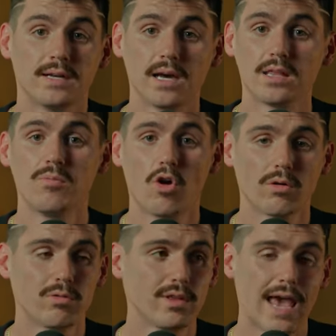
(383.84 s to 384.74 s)
Nothing more
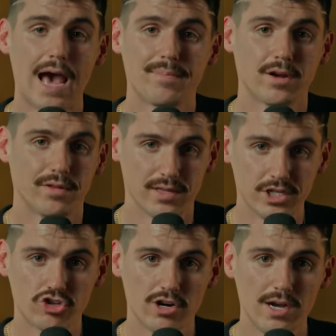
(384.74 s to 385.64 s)
would really happen on
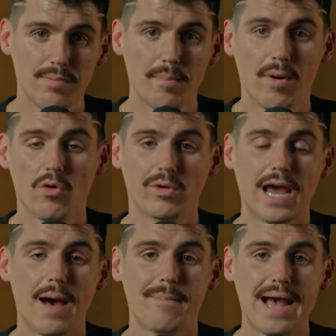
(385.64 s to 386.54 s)
this trip, but when we
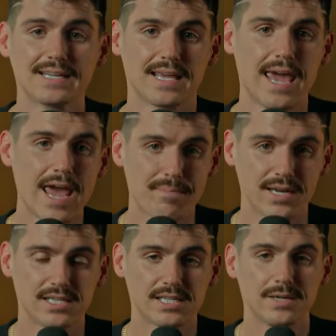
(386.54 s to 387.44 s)
got back to
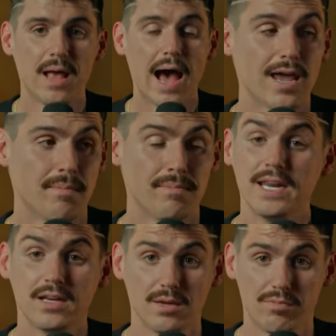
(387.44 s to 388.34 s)
campus, I
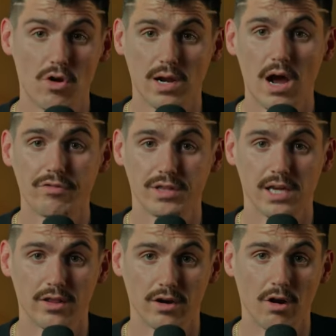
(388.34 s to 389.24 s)
immediately broke it off with the
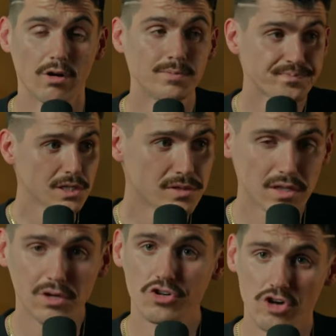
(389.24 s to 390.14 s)
other girl. was a
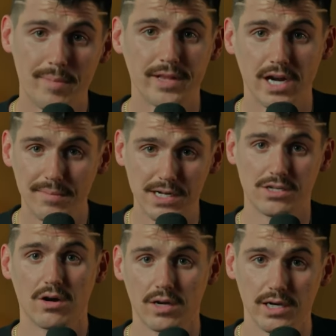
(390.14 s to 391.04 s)
little drama there, but it's
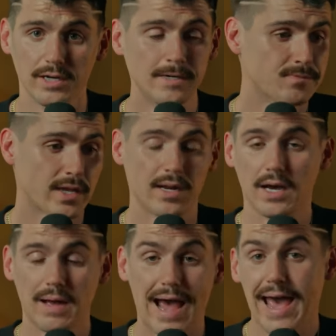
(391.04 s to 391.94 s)
all good. And
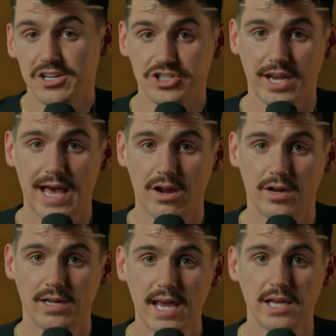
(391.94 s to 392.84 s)
uh, I asked Jing out
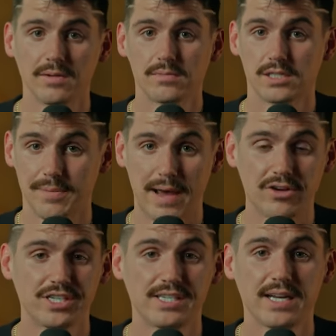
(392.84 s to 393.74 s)
on a date. Somehow
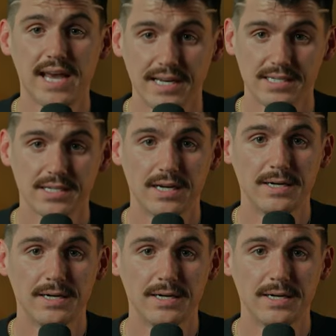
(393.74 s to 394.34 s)
she said yes.